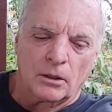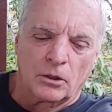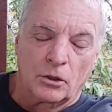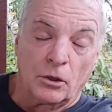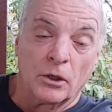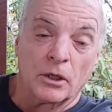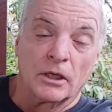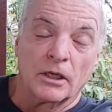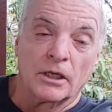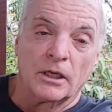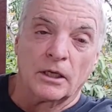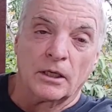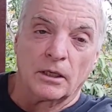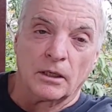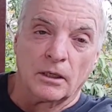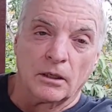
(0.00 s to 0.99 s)

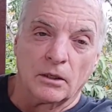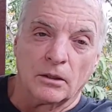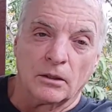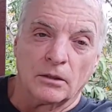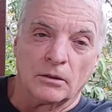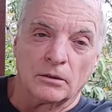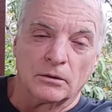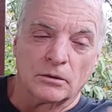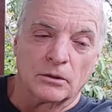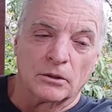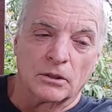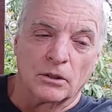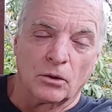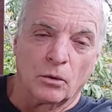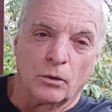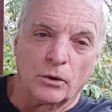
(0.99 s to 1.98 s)
Currently, those
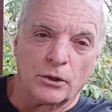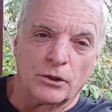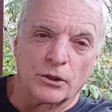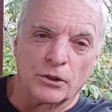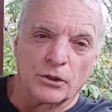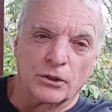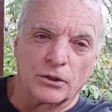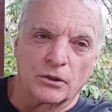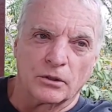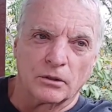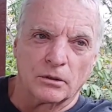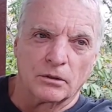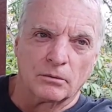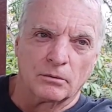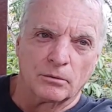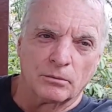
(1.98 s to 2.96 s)
little oranges
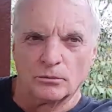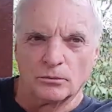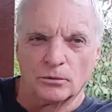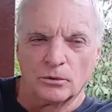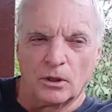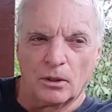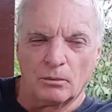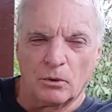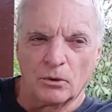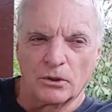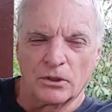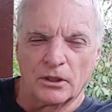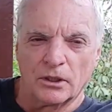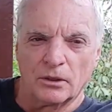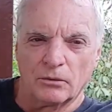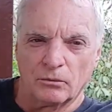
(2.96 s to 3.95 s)
are
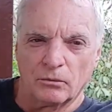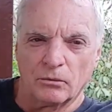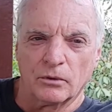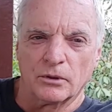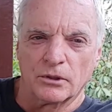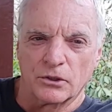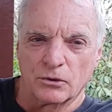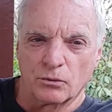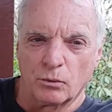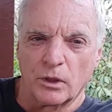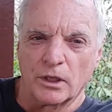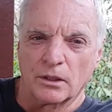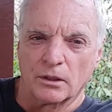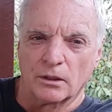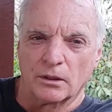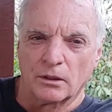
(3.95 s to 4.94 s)
mostly really
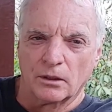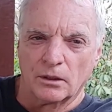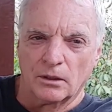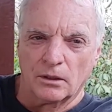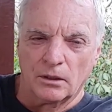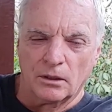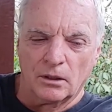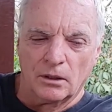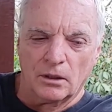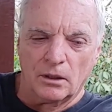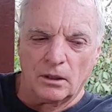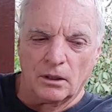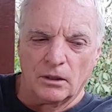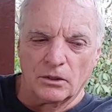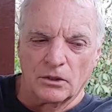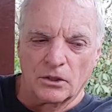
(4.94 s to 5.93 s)
sweet
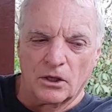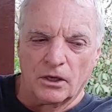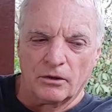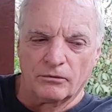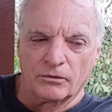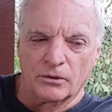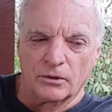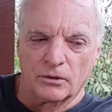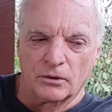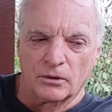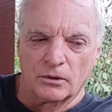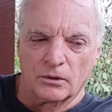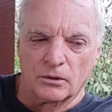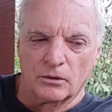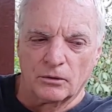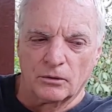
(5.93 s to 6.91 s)
and soft.
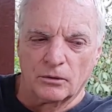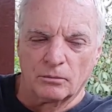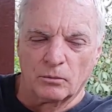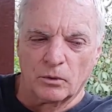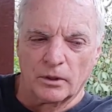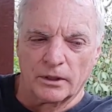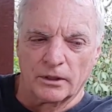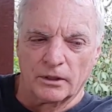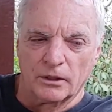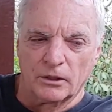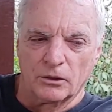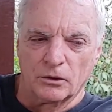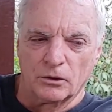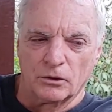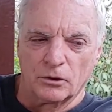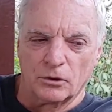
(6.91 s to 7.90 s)
They're more like
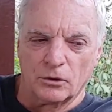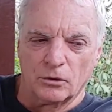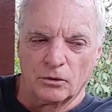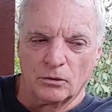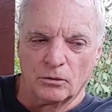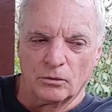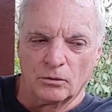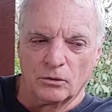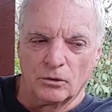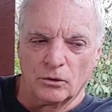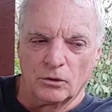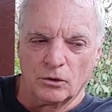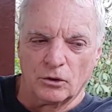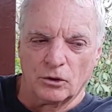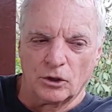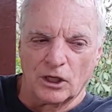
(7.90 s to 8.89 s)
little
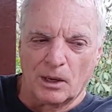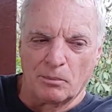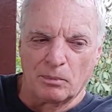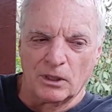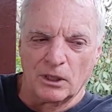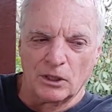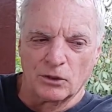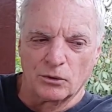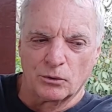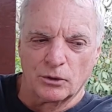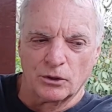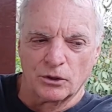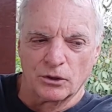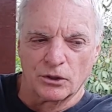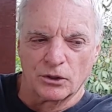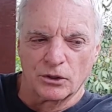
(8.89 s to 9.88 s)
Japanese
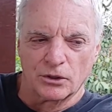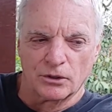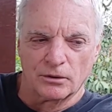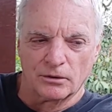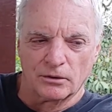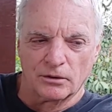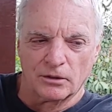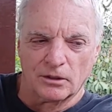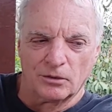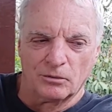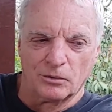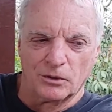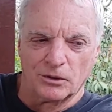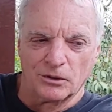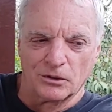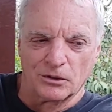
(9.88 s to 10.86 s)
oranges that
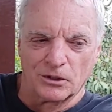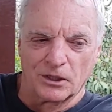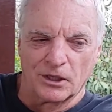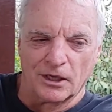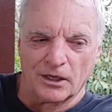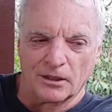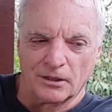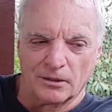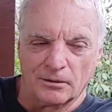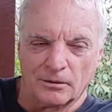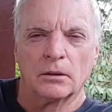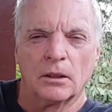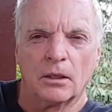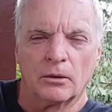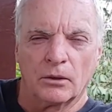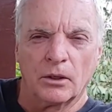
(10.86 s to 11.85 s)
we used to get.
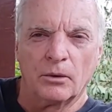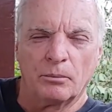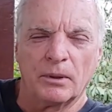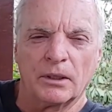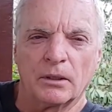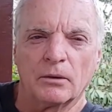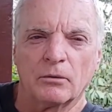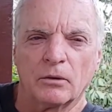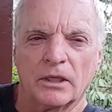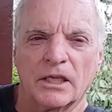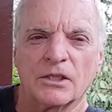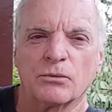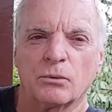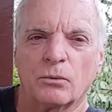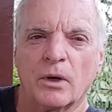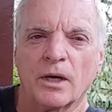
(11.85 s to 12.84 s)
They're a bit
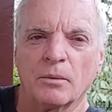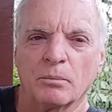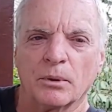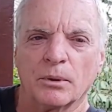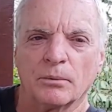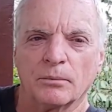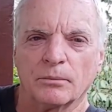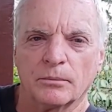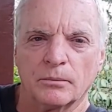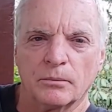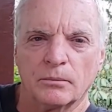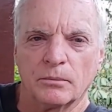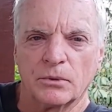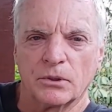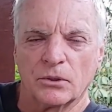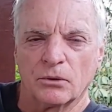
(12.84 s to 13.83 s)
less ripe,
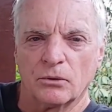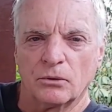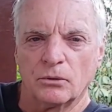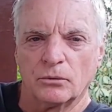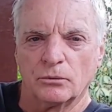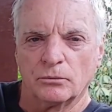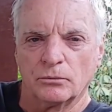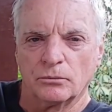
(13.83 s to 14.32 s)
so